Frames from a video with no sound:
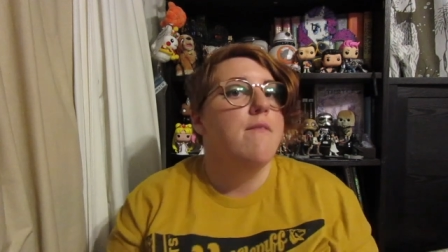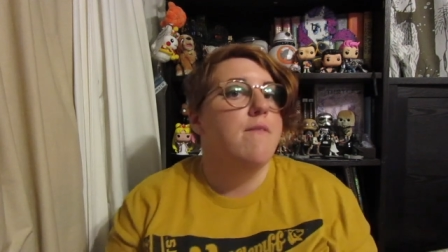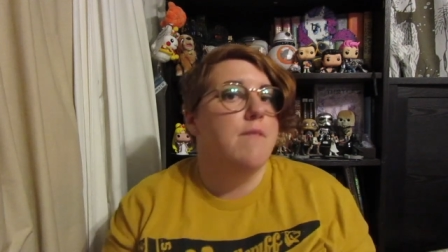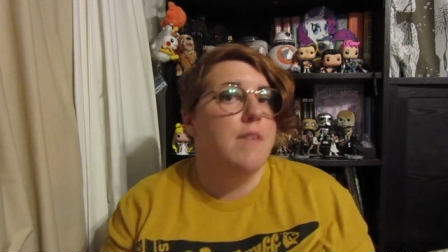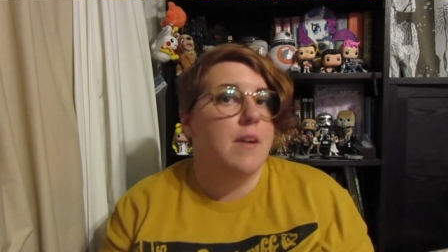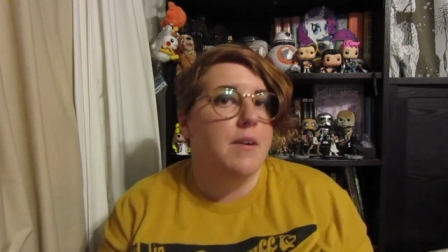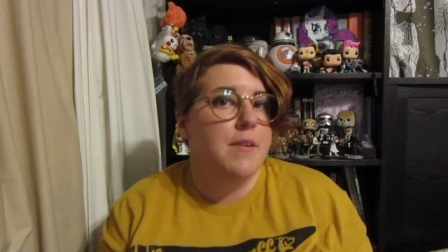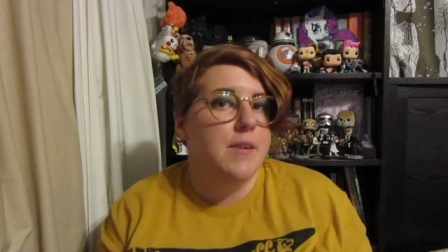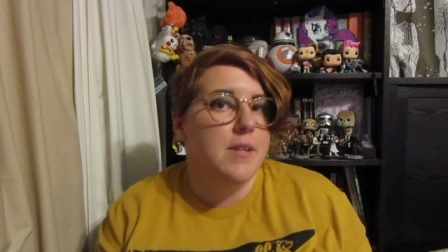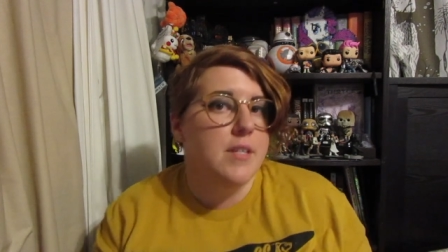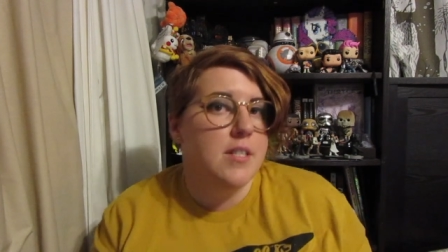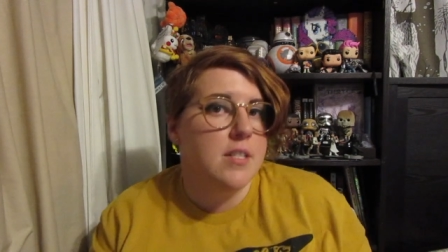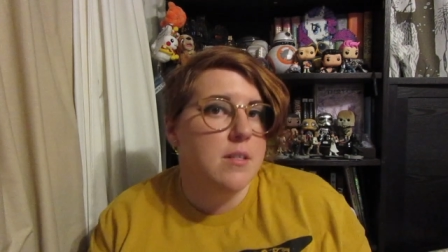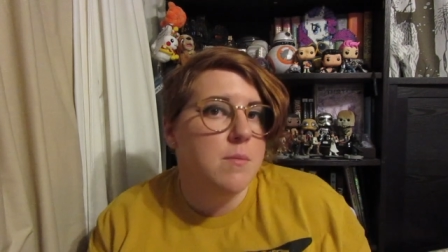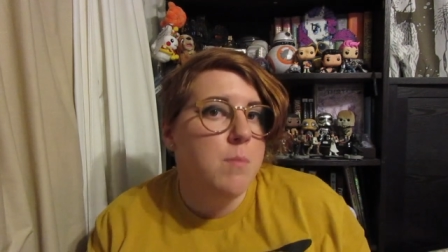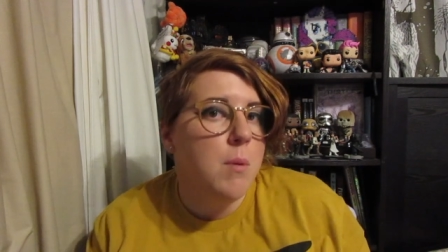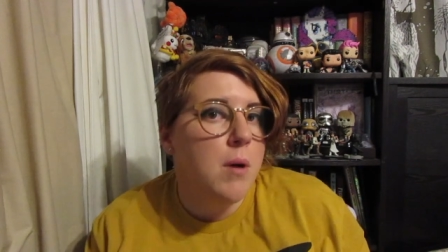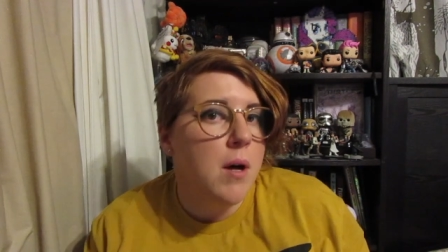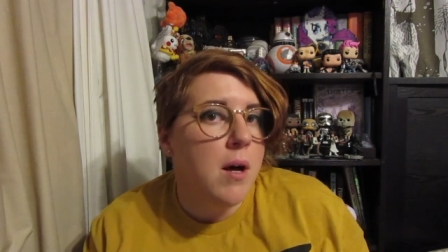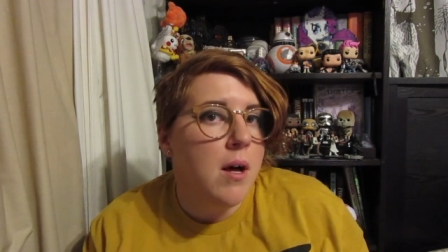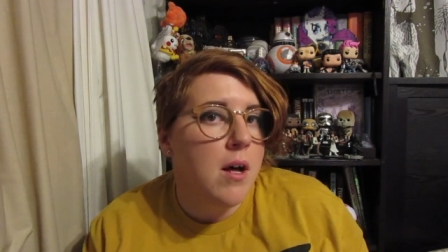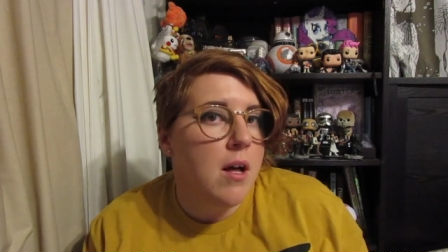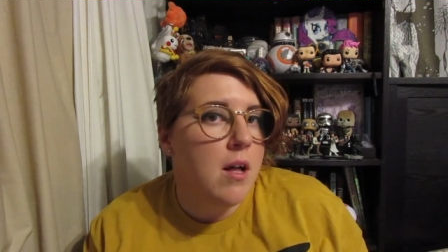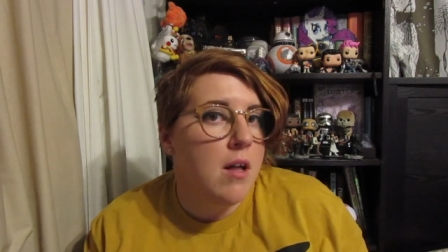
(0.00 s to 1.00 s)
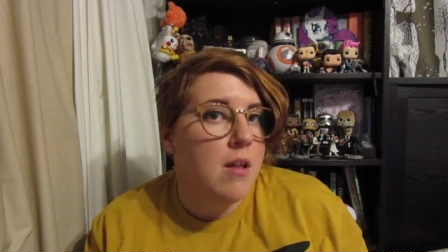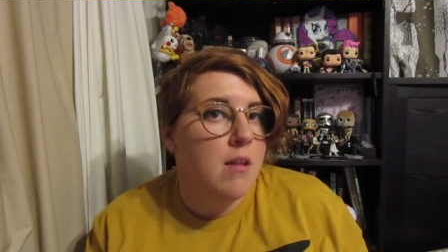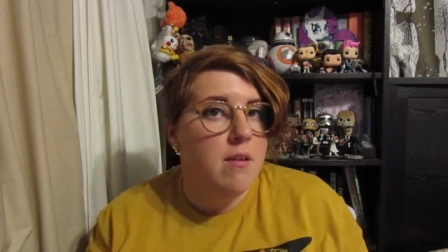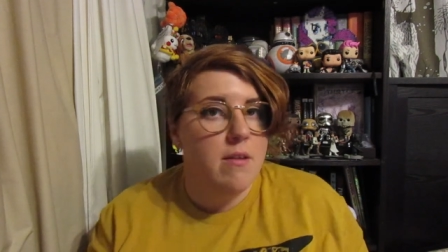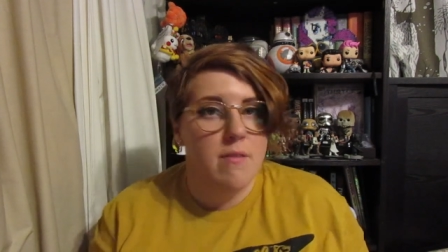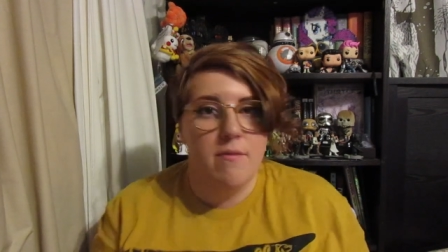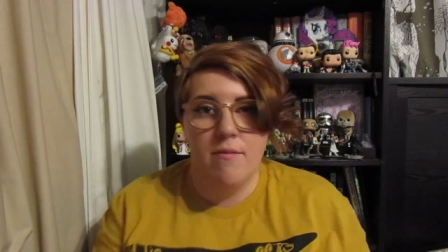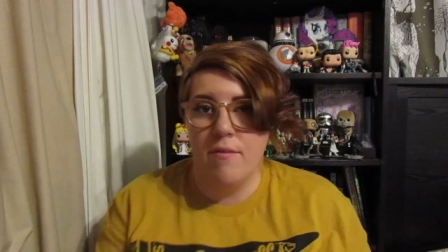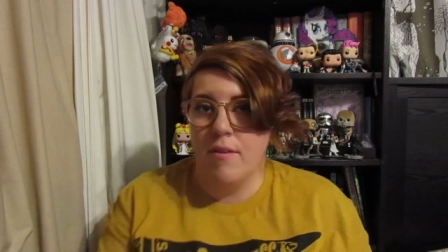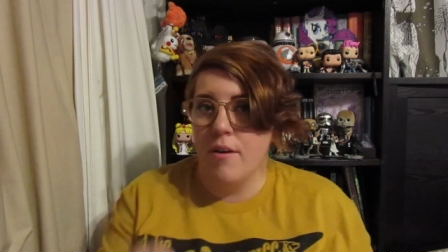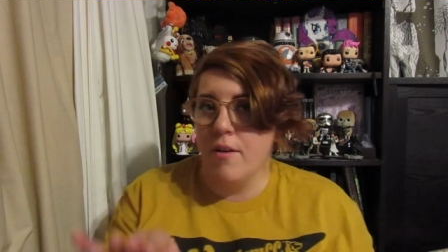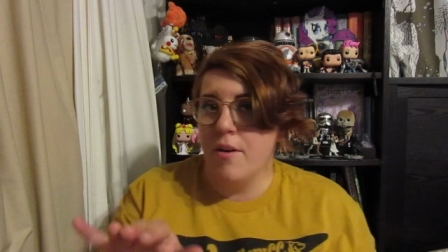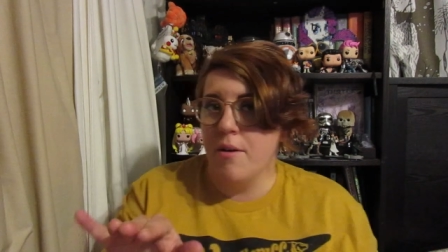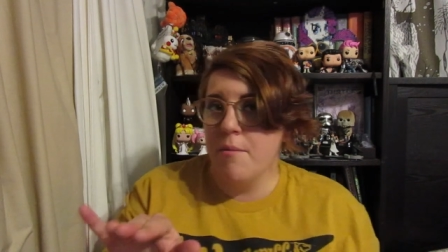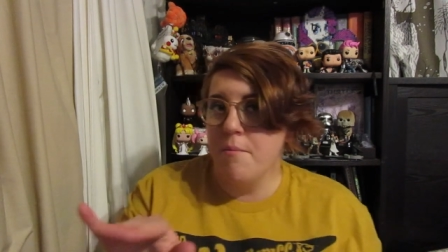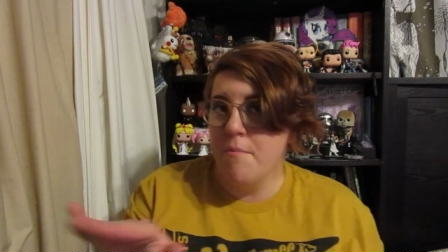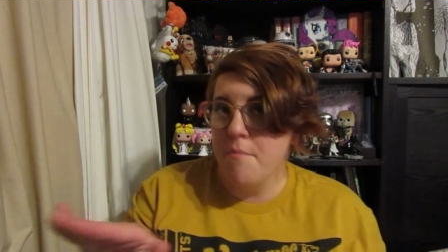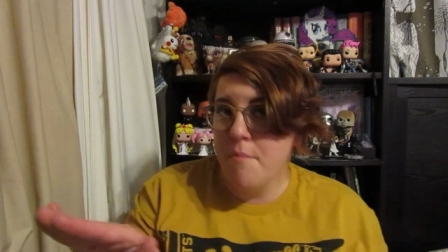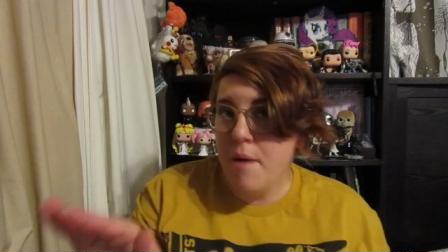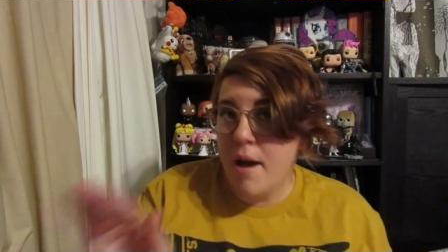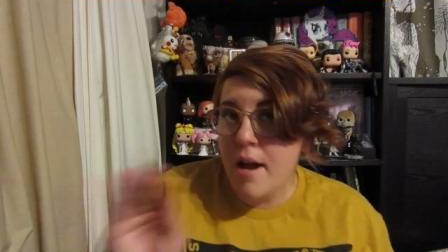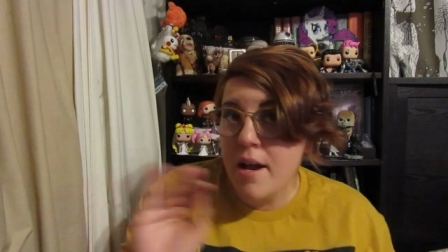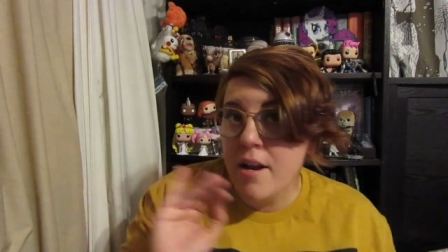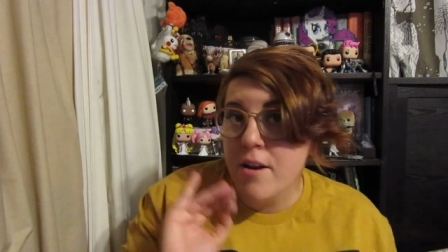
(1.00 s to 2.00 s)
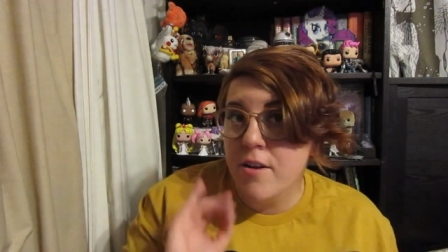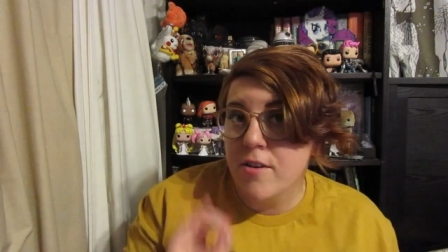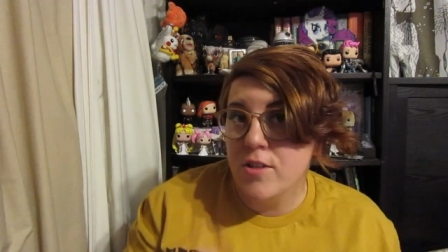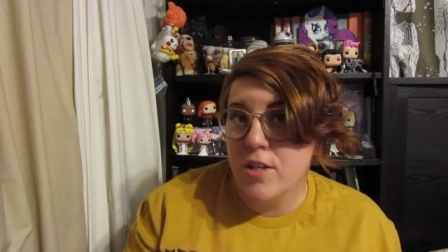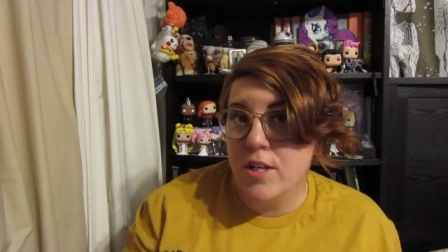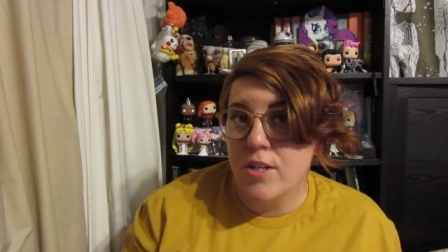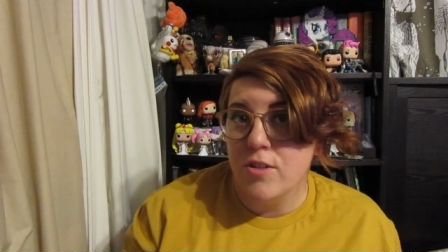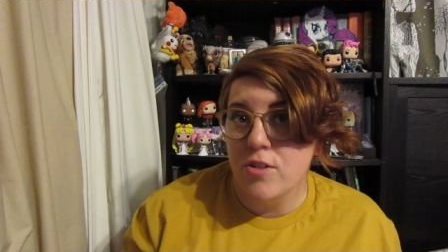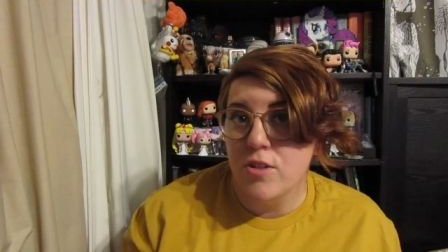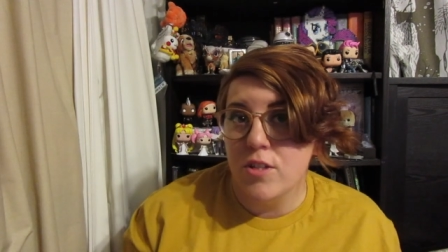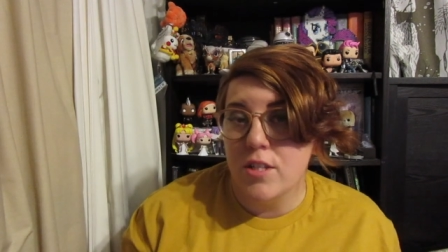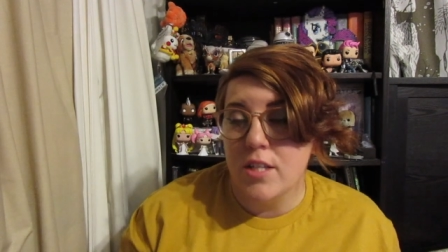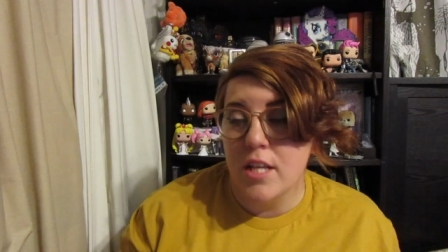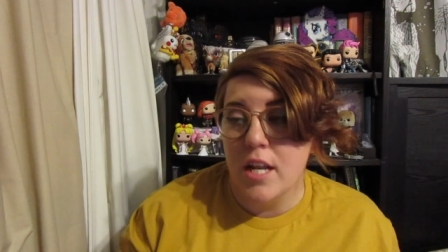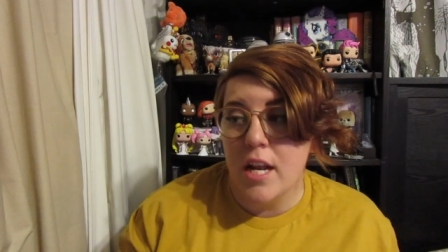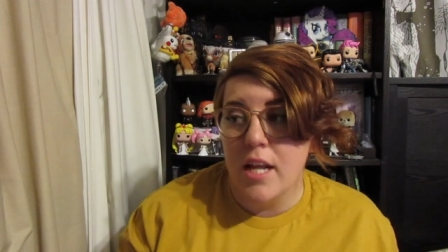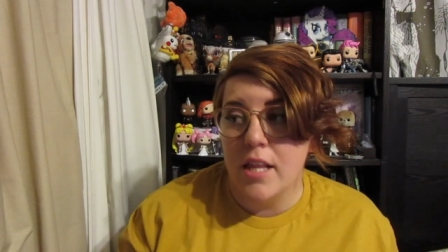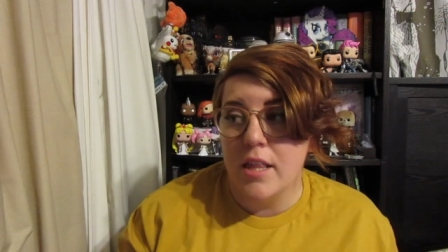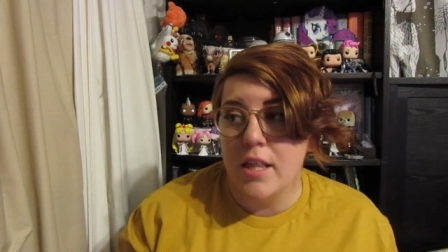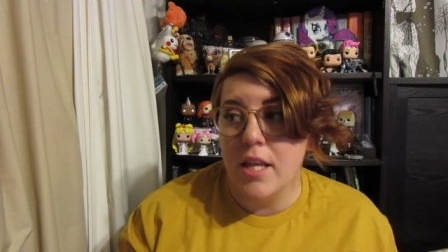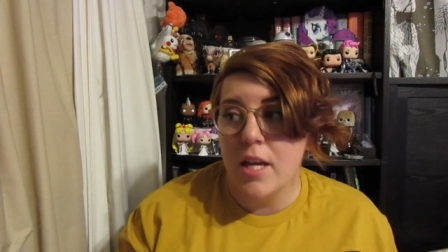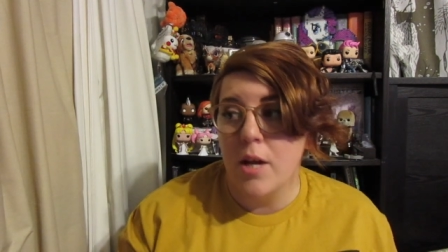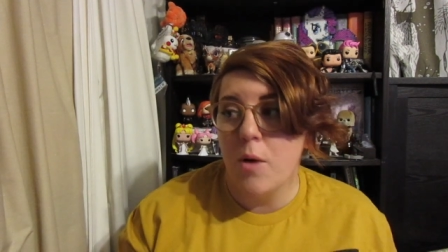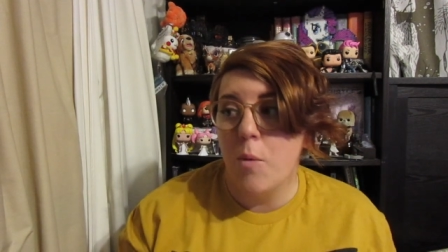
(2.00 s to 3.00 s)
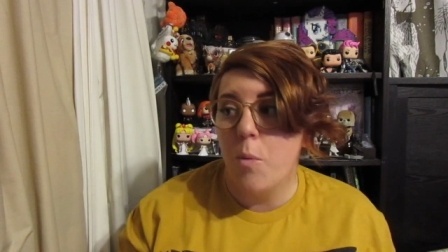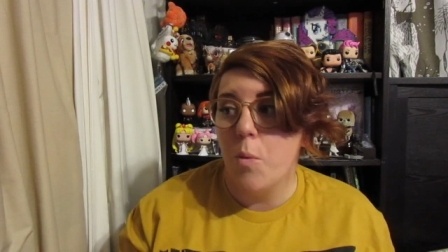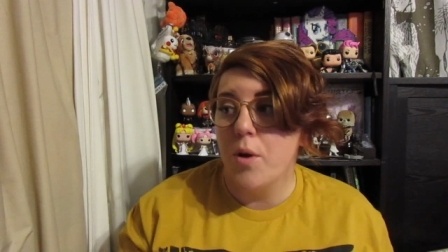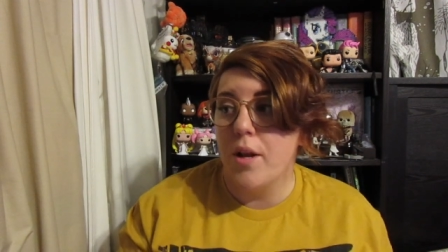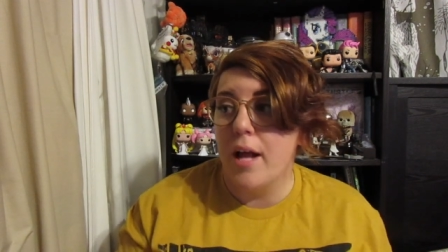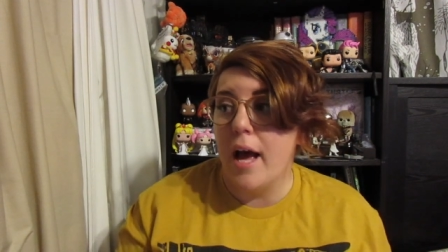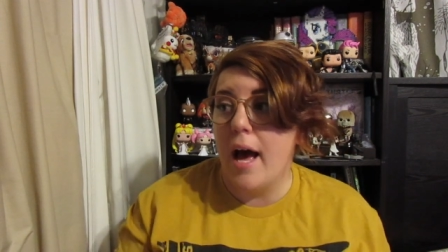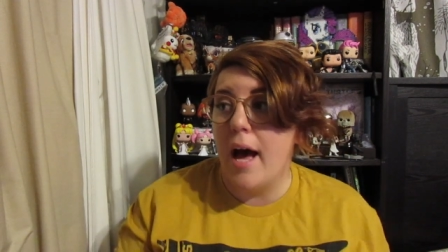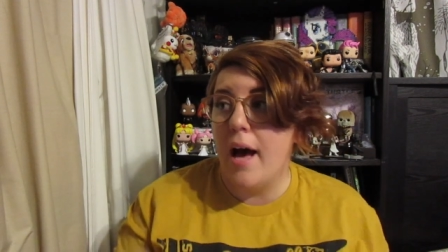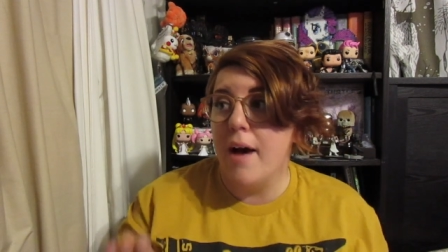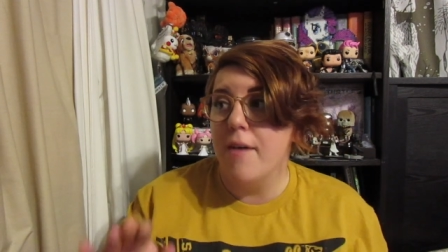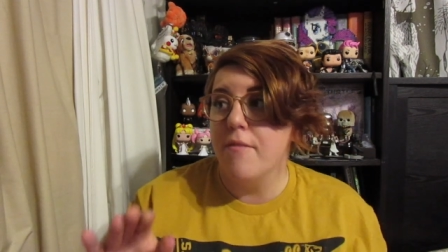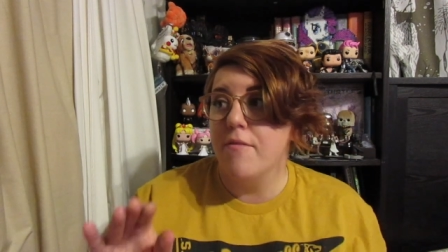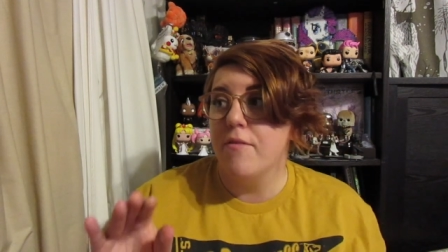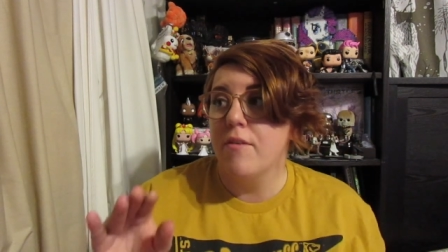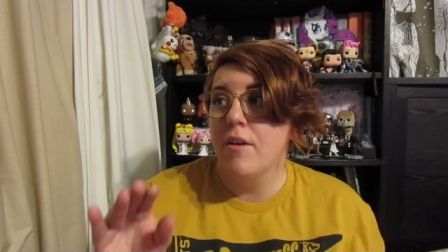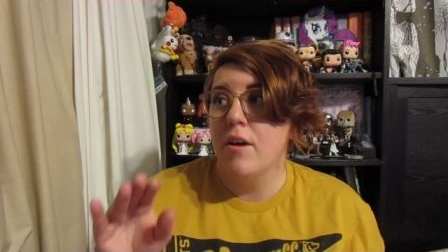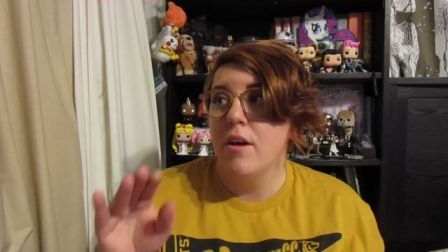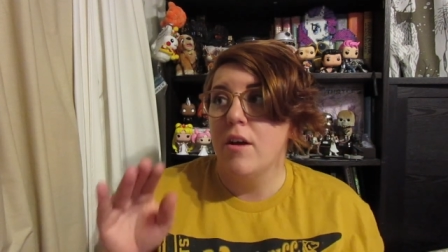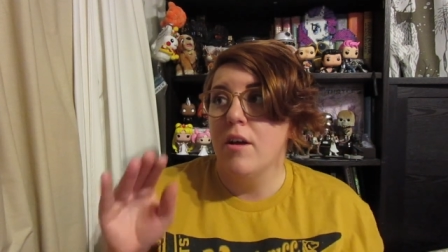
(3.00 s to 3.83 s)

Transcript: Very small, very minor changes that I think would have